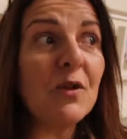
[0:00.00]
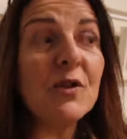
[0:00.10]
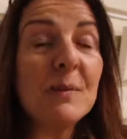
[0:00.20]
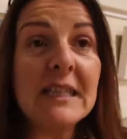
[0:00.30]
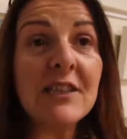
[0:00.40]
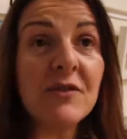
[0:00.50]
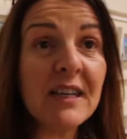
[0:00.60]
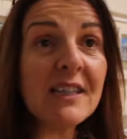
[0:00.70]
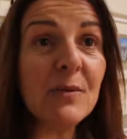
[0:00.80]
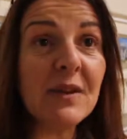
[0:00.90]
going to be
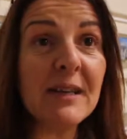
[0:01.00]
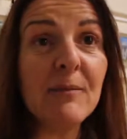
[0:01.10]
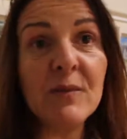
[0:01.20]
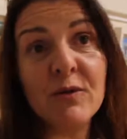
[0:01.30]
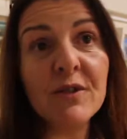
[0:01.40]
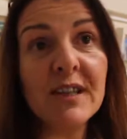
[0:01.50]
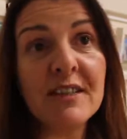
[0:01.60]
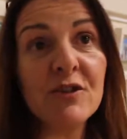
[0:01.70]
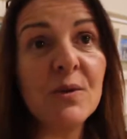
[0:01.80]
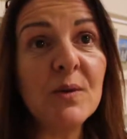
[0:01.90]
interacting with them over the
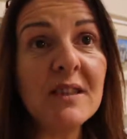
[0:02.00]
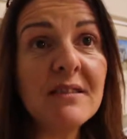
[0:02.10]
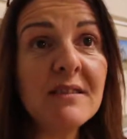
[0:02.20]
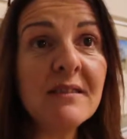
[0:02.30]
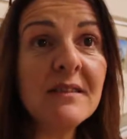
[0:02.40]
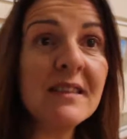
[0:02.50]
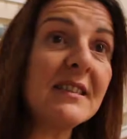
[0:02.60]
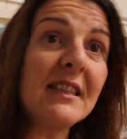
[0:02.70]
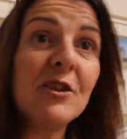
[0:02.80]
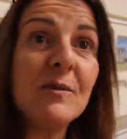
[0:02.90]
next 2 weeks
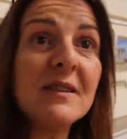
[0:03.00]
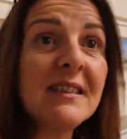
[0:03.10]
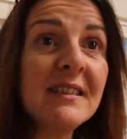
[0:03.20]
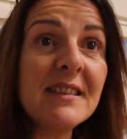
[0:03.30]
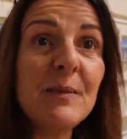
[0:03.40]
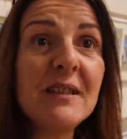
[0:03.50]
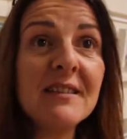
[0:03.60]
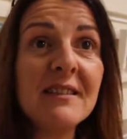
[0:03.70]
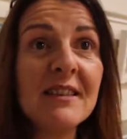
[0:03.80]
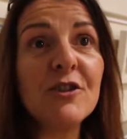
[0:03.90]
as they come and see the
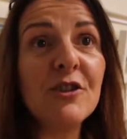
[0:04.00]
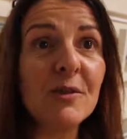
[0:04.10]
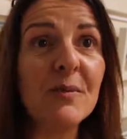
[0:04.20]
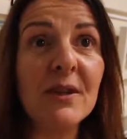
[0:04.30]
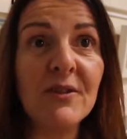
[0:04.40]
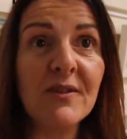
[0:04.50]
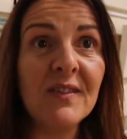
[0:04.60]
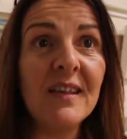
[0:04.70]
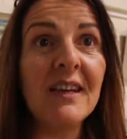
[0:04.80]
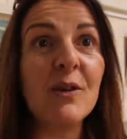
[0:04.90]
space and talk about
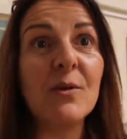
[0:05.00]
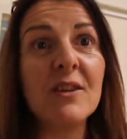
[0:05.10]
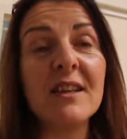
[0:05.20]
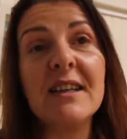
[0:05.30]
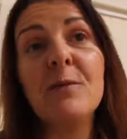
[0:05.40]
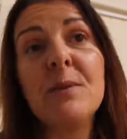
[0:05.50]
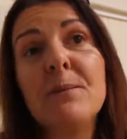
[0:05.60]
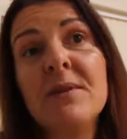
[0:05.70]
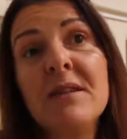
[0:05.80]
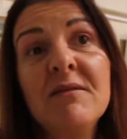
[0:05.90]
artwork and
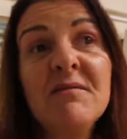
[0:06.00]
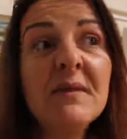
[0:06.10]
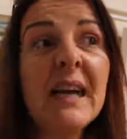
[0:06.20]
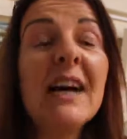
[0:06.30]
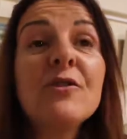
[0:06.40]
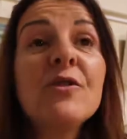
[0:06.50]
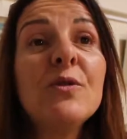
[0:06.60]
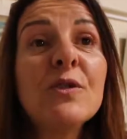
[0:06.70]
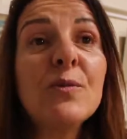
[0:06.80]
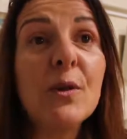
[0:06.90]
how
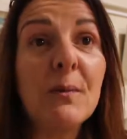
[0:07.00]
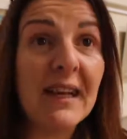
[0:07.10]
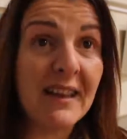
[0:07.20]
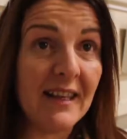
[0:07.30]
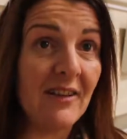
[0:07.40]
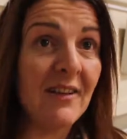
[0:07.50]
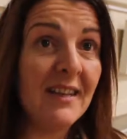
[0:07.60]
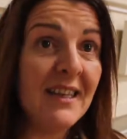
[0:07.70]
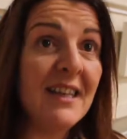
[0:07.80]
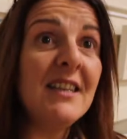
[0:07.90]
schools were back then.
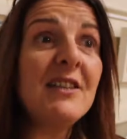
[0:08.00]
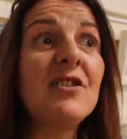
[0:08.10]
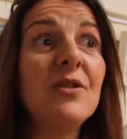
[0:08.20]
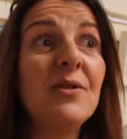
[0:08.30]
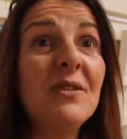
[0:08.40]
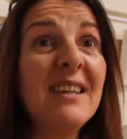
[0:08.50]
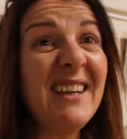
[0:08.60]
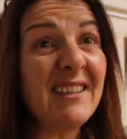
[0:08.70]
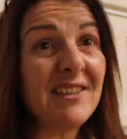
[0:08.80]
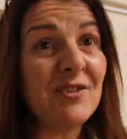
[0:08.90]
So
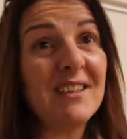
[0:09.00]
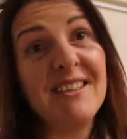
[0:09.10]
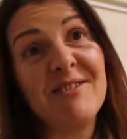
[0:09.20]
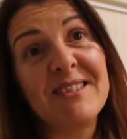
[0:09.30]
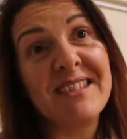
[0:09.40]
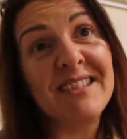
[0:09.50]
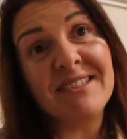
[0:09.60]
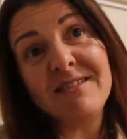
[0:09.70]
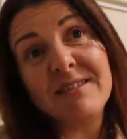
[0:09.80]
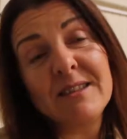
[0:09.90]
then I was like,
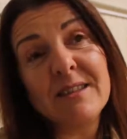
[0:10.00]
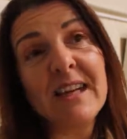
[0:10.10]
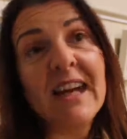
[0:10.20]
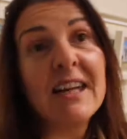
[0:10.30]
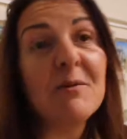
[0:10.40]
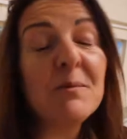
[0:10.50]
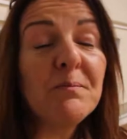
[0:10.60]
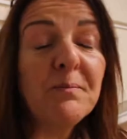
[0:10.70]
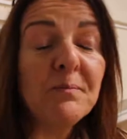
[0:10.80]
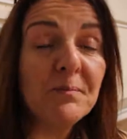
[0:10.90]

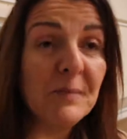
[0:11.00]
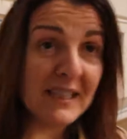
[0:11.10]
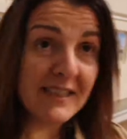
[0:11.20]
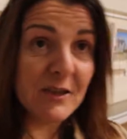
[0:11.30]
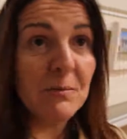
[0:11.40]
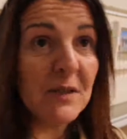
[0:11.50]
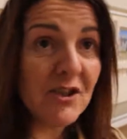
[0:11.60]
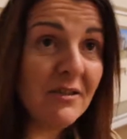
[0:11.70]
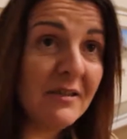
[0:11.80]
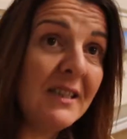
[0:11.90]
I made a
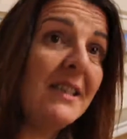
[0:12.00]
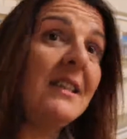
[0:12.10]
submission.